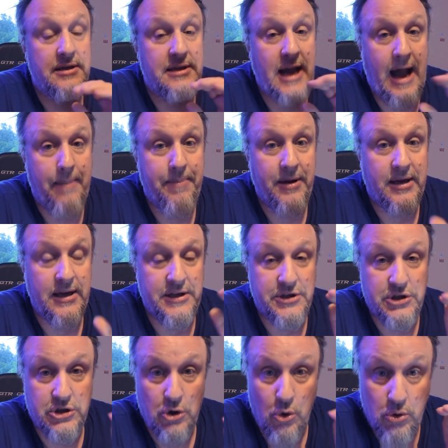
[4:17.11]
topic is
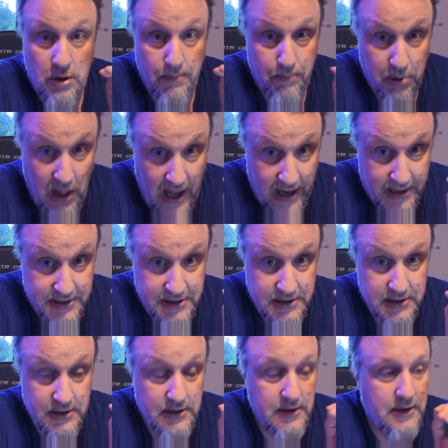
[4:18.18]
so complex